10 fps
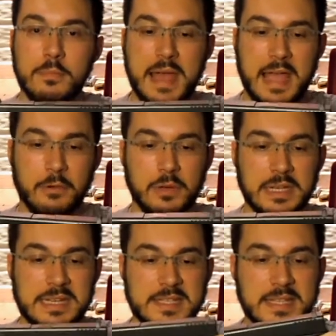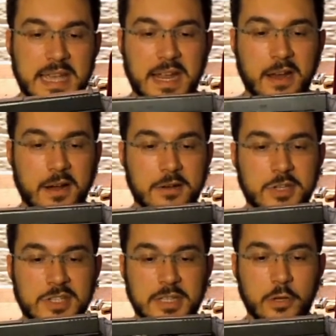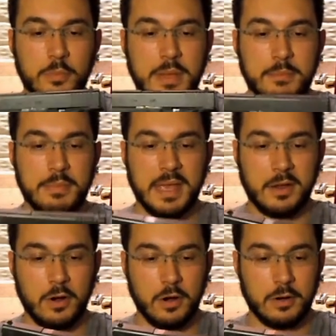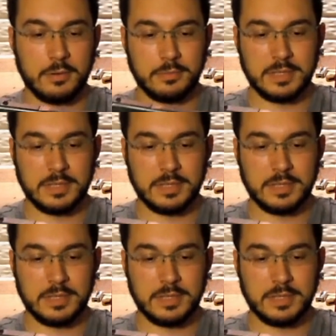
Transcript: mag release there, just a little bit bigger.